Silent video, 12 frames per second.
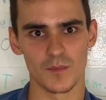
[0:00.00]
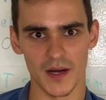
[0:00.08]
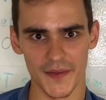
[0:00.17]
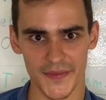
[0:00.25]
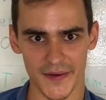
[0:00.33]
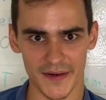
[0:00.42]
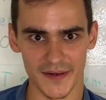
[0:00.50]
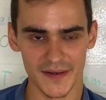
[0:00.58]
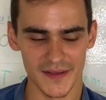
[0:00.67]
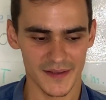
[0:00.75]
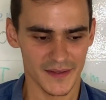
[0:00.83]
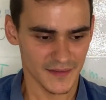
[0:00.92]
mother,
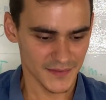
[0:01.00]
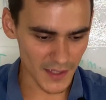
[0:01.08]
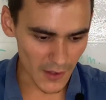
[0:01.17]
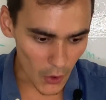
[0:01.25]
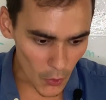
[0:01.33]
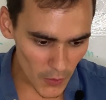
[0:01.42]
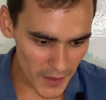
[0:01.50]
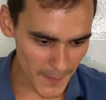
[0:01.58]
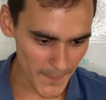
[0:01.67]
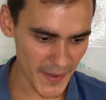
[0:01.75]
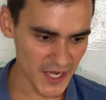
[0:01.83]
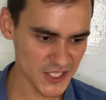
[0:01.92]
the
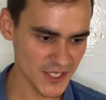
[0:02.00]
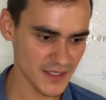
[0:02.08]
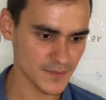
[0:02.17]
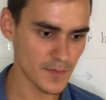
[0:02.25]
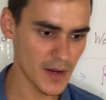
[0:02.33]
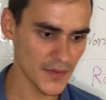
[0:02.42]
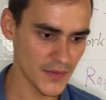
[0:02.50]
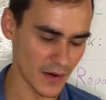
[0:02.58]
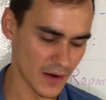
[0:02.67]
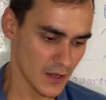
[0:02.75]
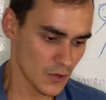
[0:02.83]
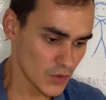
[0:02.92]
all-compassionate mother,
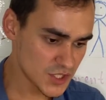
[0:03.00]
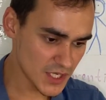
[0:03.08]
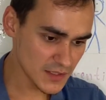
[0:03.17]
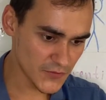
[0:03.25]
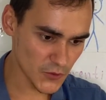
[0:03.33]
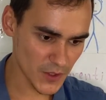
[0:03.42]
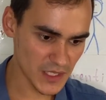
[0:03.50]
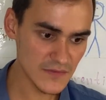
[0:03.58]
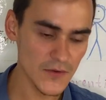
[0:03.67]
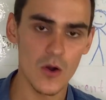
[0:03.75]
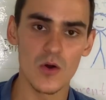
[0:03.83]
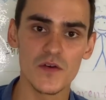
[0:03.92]
which can forgive
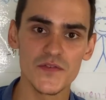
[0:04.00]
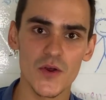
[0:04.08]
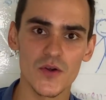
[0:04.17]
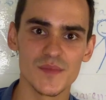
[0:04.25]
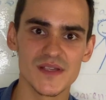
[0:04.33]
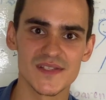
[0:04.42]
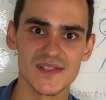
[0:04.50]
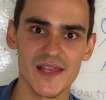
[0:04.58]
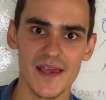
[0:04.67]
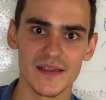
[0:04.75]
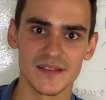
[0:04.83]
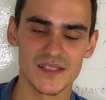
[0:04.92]
all of your
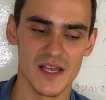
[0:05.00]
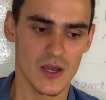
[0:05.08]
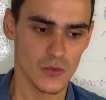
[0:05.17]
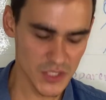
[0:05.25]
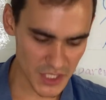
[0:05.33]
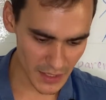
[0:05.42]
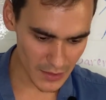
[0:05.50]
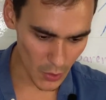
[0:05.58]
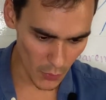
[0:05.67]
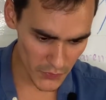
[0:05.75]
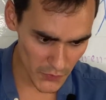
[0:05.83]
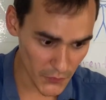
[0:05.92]
mistakes, which can
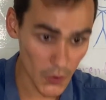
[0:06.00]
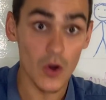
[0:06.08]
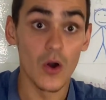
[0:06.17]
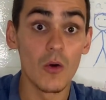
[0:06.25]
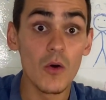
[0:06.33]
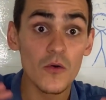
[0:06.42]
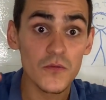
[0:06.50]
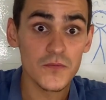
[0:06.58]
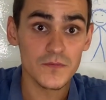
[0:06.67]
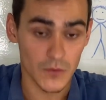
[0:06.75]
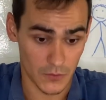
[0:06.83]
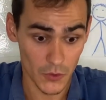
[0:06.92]
love you for all of
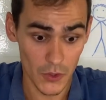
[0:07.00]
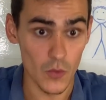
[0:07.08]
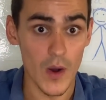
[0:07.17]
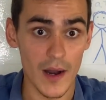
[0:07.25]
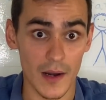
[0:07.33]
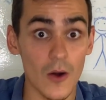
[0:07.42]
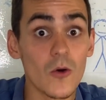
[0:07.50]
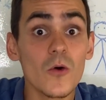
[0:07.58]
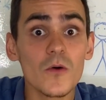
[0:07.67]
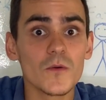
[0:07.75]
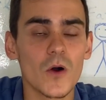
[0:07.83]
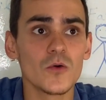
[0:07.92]
who you are,
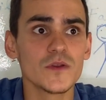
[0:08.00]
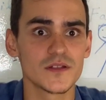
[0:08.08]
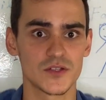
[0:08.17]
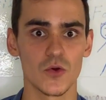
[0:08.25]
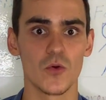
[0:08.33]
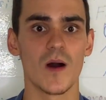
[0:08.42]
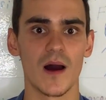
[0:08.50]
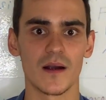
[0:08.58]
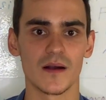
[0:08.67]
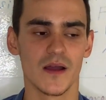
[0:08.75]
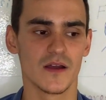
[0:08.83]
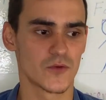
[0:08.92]
all that you are,
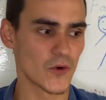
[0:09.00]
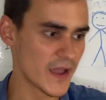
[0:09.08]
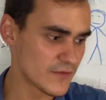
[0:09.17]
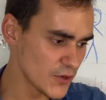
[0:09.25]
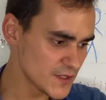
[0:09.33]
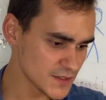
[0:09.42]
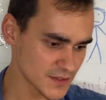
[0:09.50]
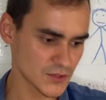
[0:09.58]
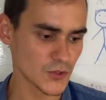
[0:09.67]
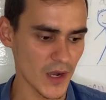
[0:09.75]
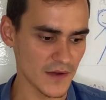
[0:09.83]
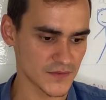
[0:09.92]
for everything that you
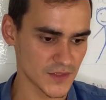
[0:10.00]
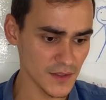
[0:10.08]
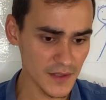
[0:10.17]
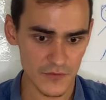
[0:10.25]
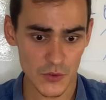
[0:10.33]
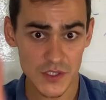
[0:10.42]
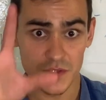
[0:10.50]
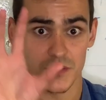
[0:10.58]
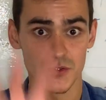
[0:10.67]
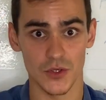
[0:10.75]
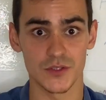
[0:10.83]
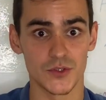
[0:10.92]
have done, everything that
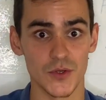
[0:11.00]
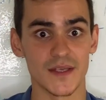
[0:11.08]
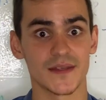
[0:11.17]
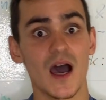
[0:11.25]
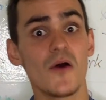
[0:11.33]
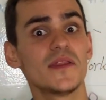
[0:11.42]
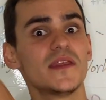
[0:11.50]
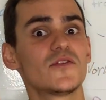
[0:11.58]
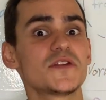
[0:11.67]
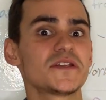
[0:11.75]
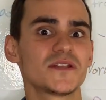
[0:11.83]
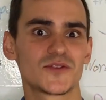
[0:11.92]
you're doing now, and
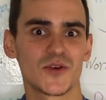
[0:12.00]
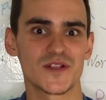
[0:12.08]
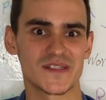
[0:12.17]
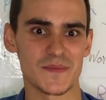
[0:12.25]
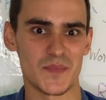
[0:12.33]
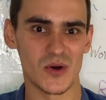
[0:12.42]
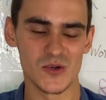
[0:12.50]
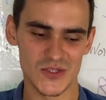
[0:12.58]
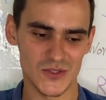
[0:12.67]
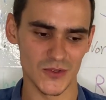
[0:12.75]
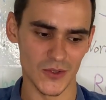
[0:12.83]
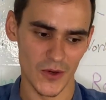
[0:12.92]
everything that you're supposed
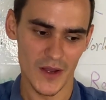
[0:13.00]
to do.